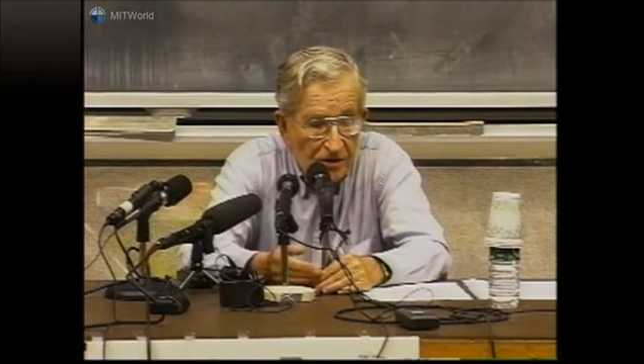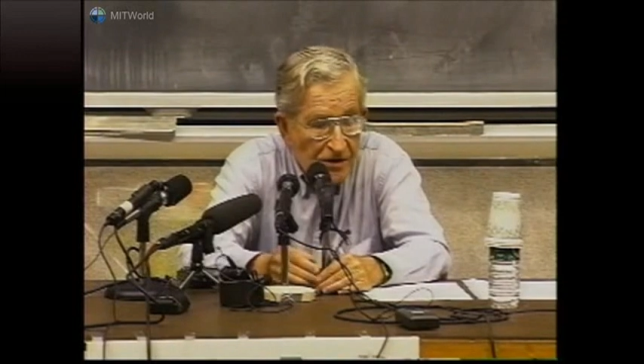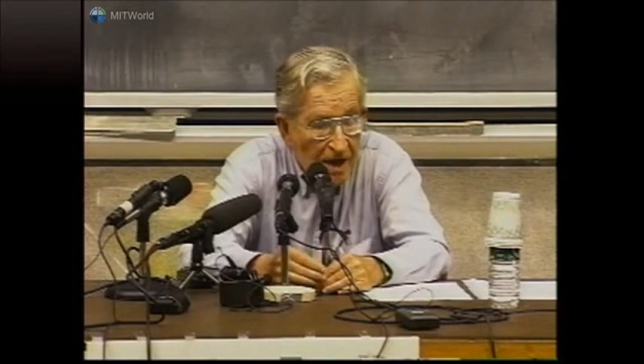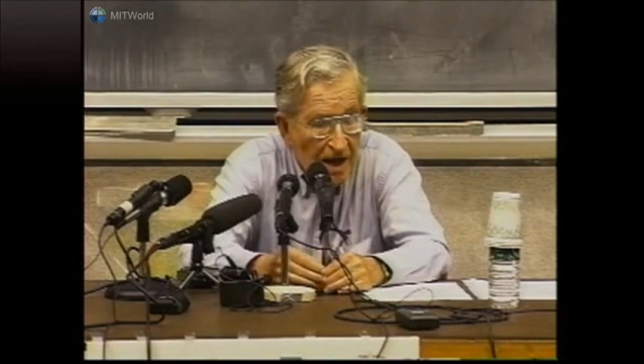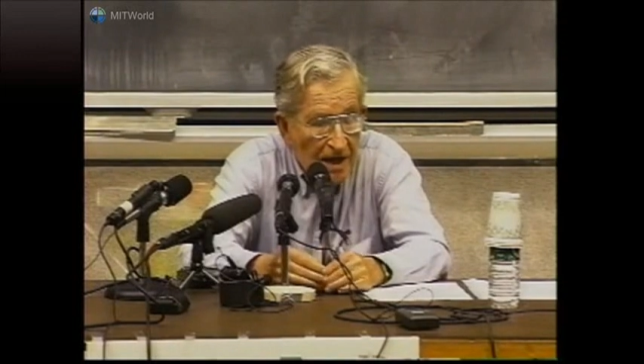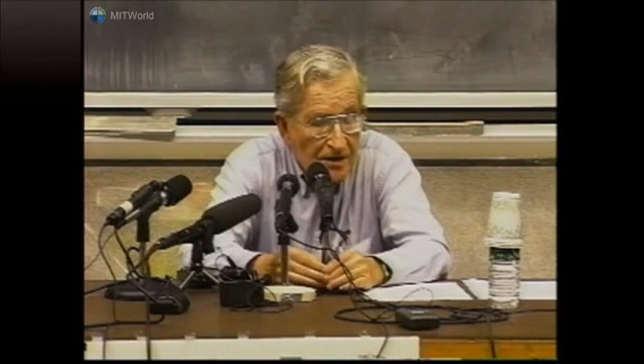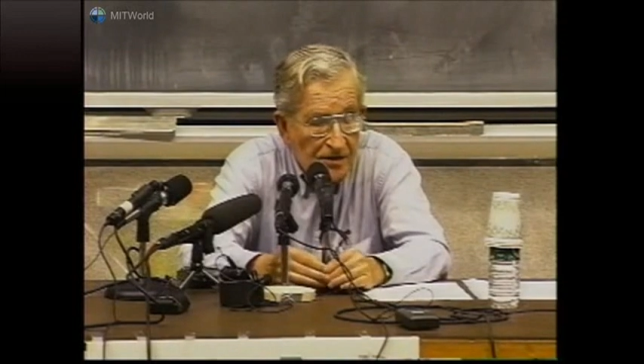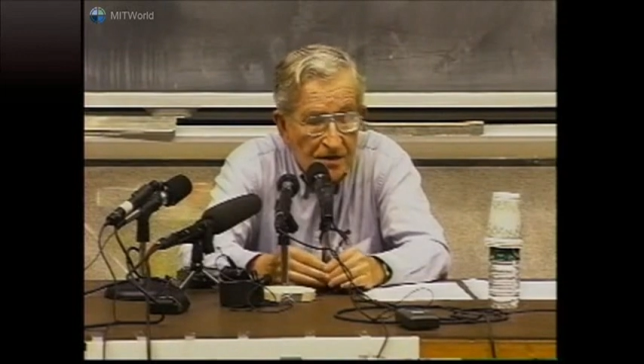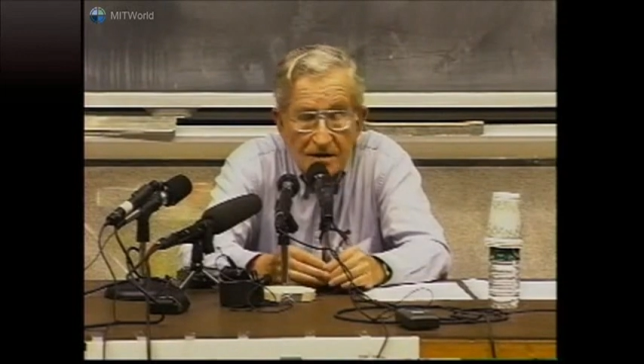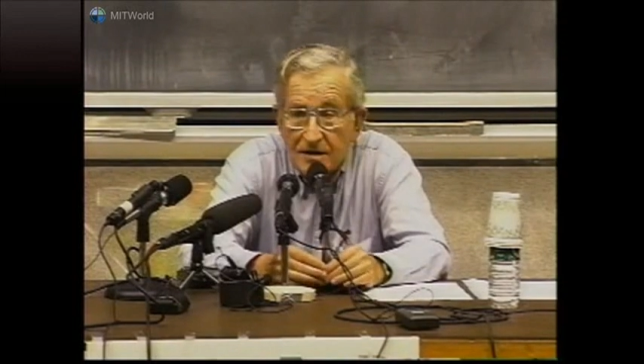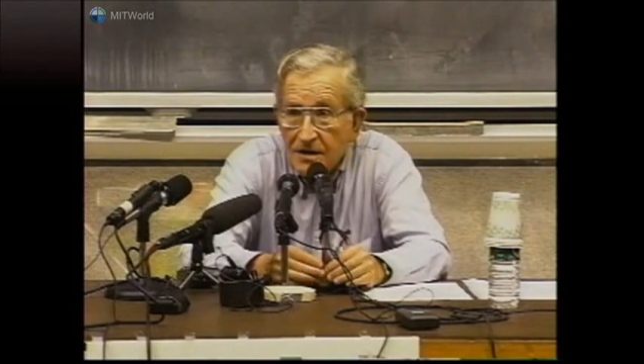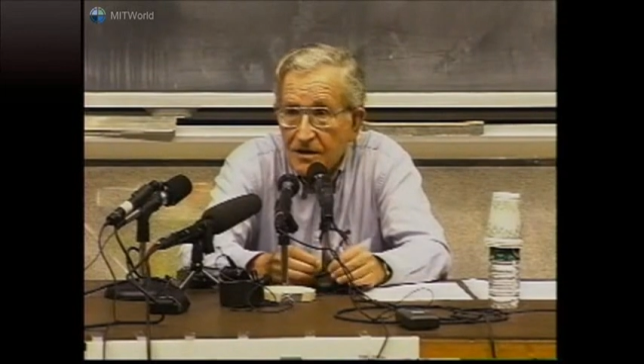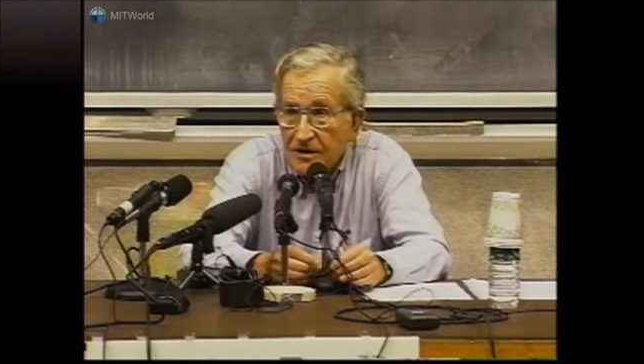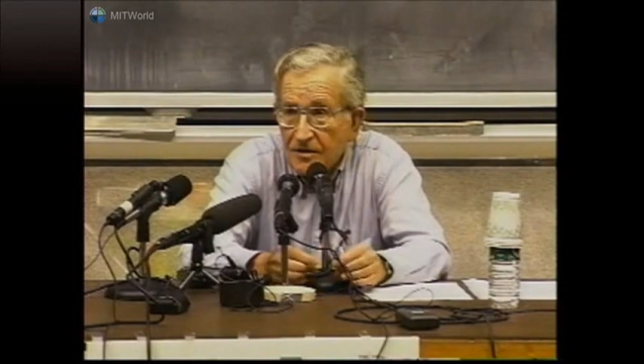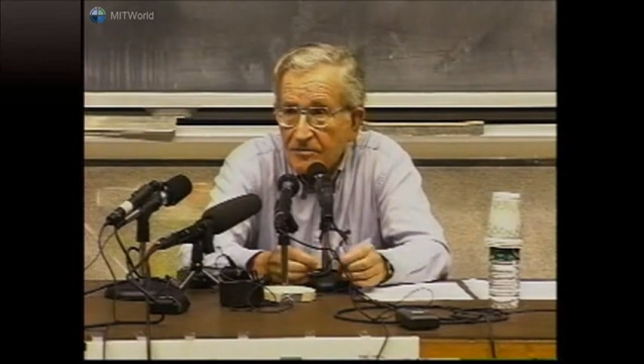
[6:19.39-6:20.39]

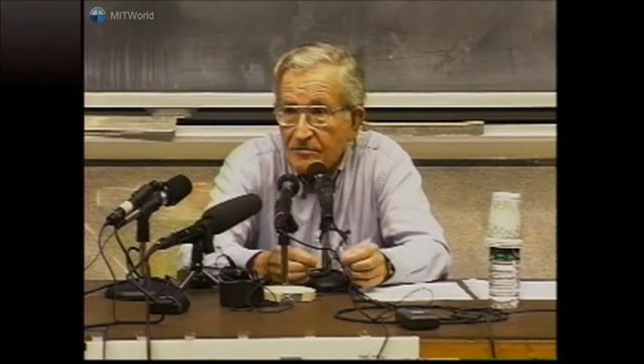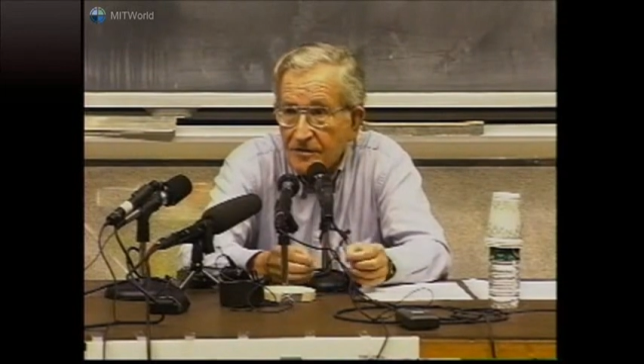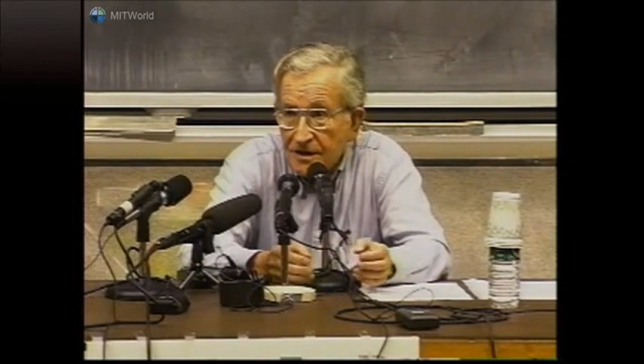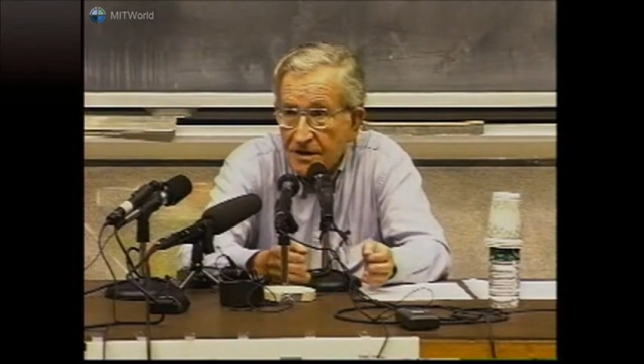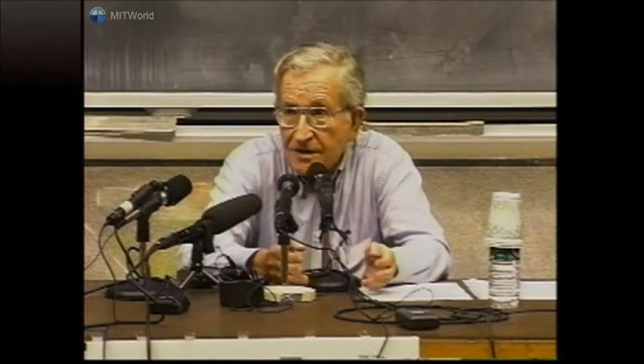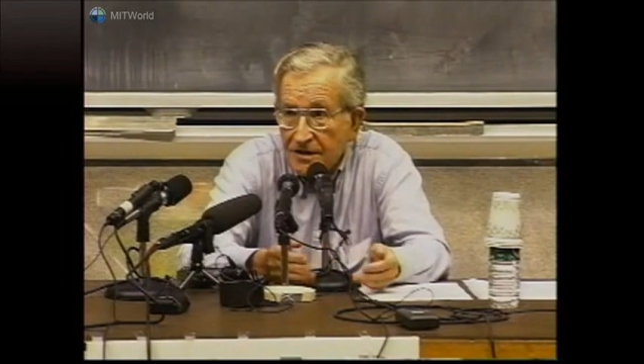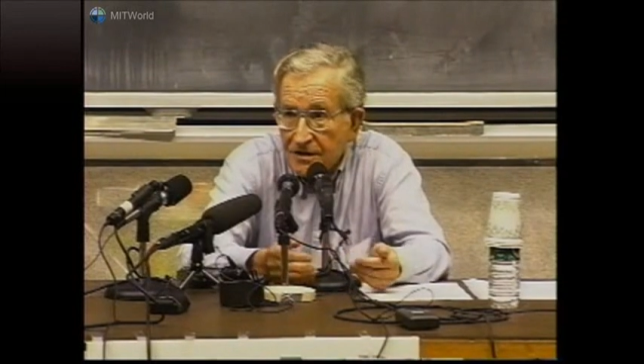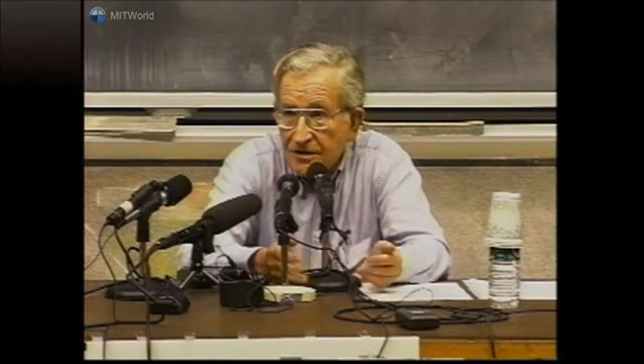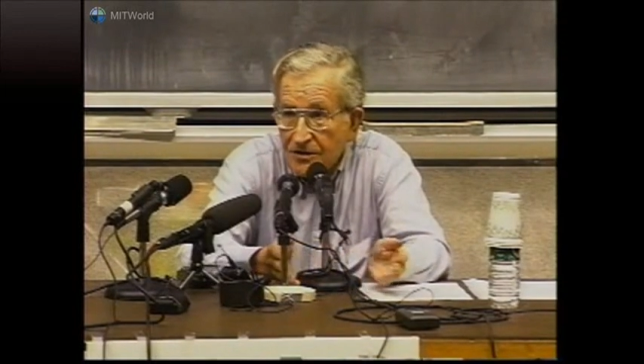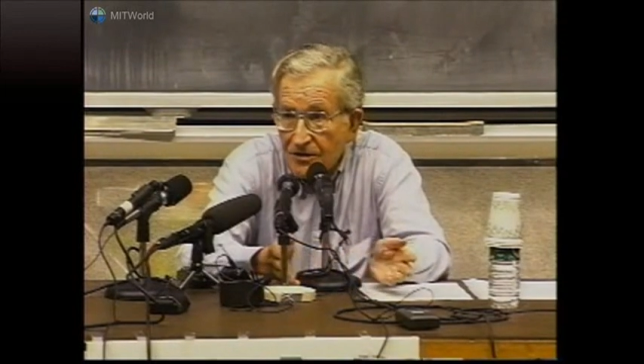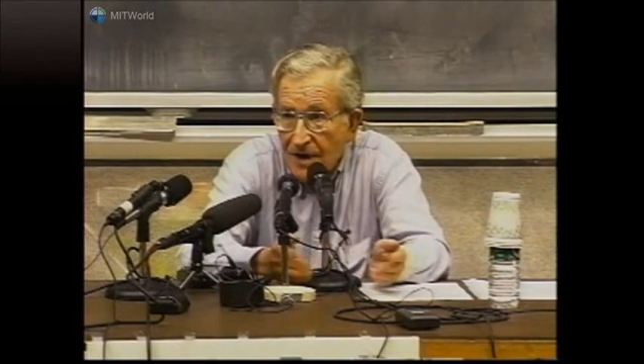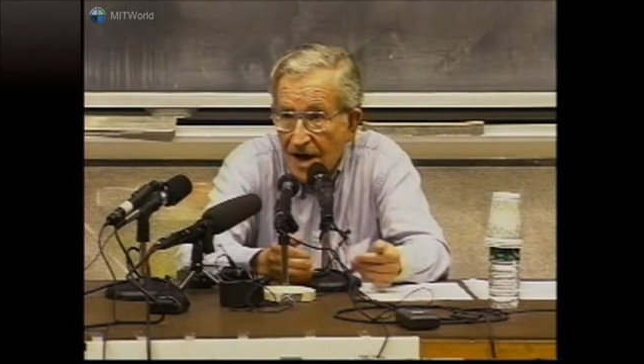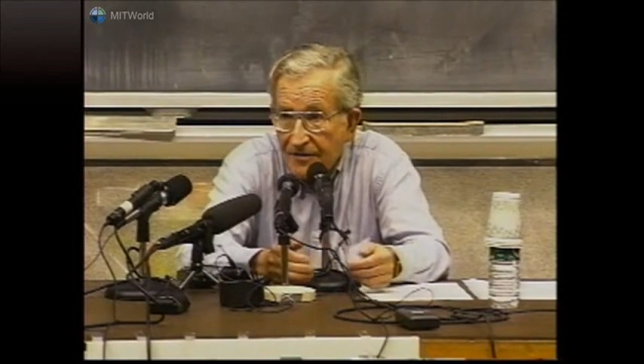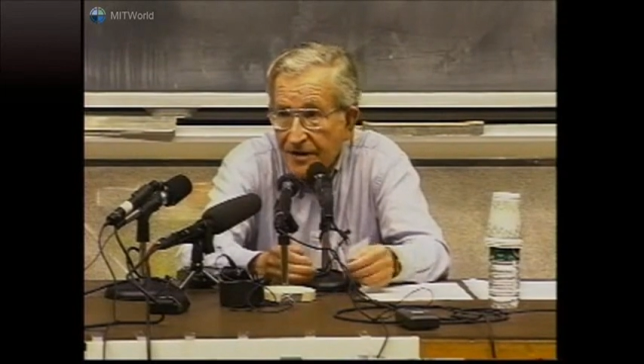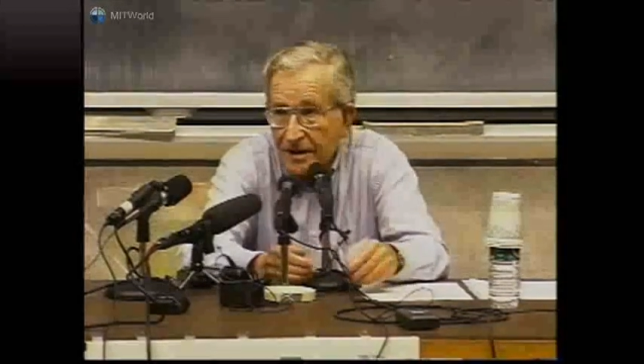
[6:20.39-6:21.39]
Understands the term, which
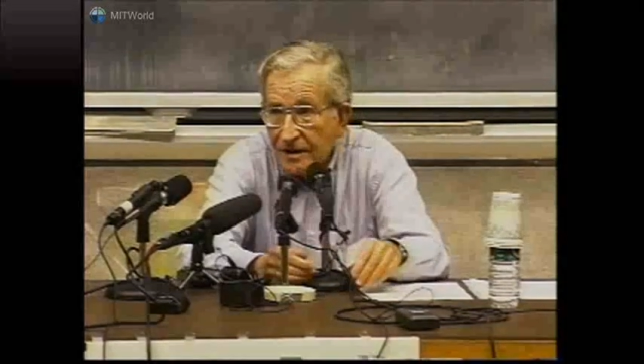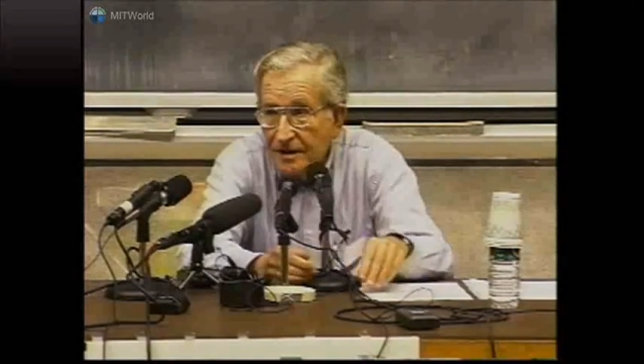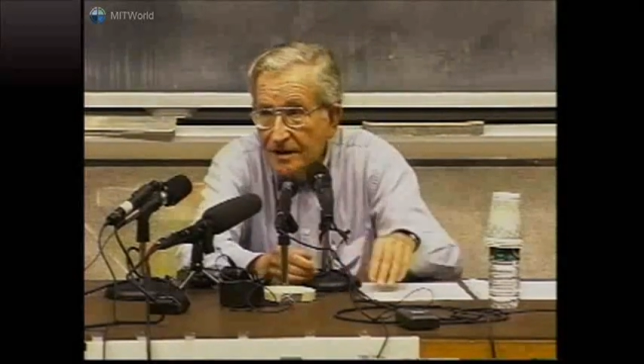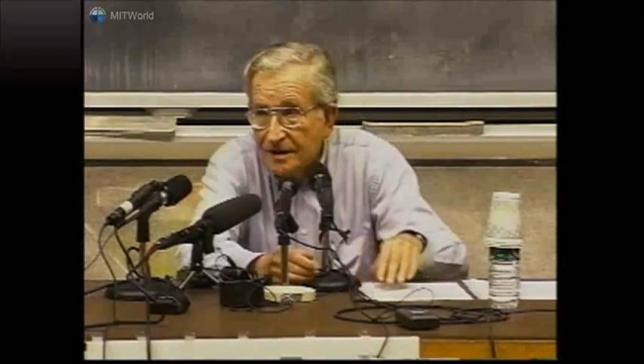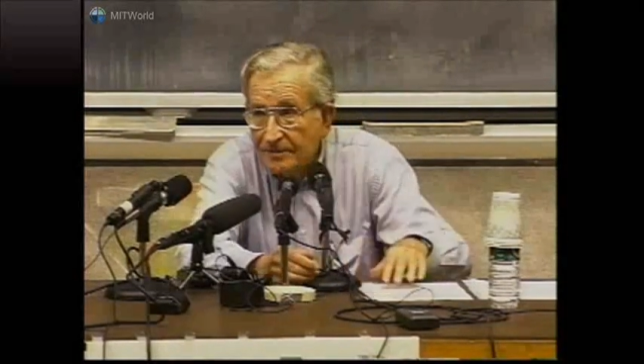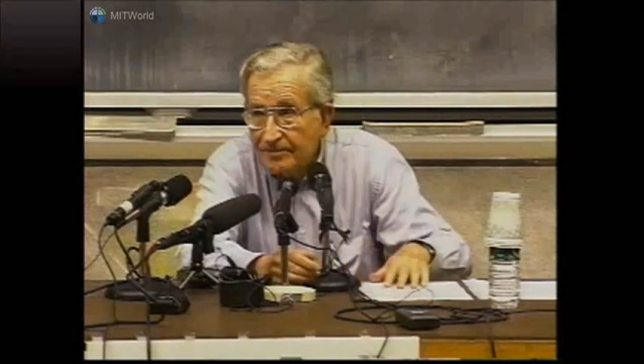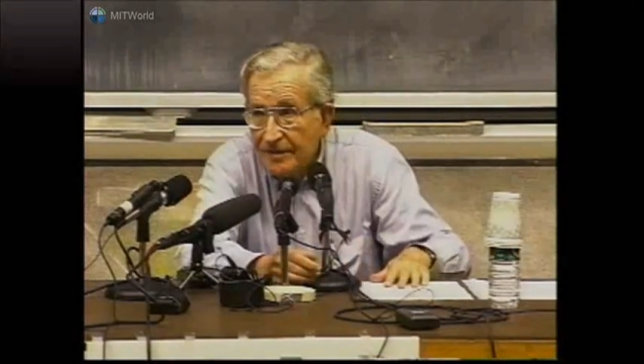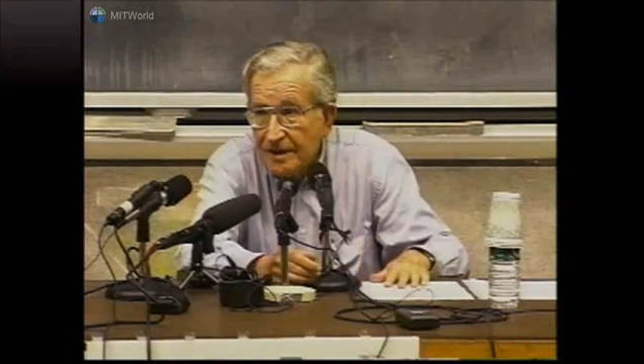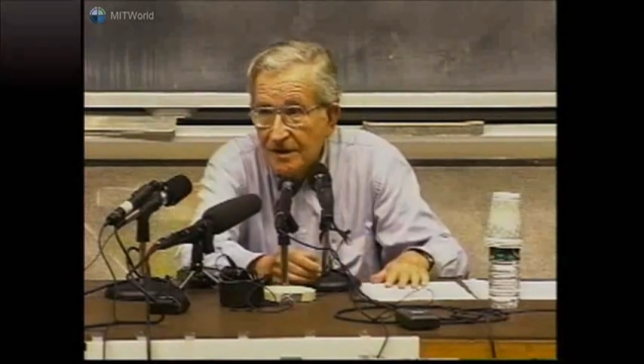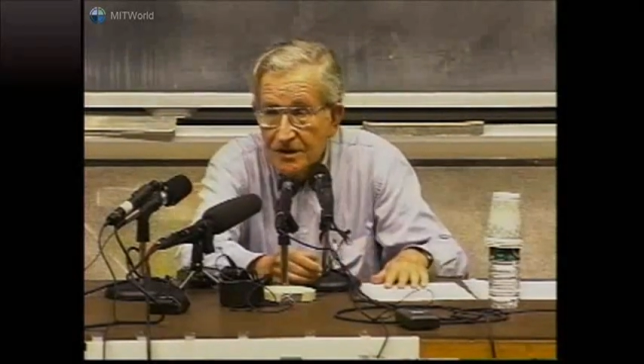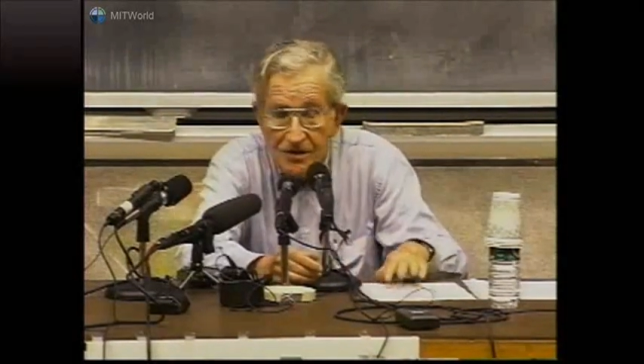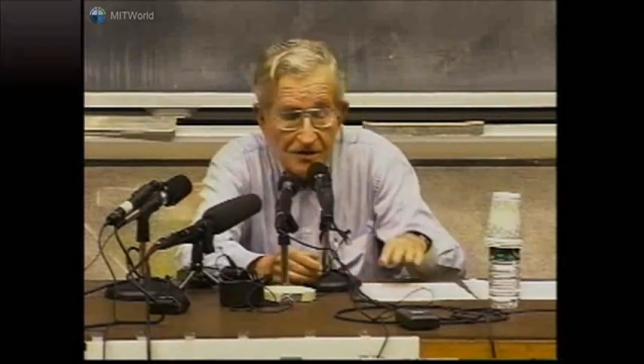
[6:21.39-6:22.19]
is graphically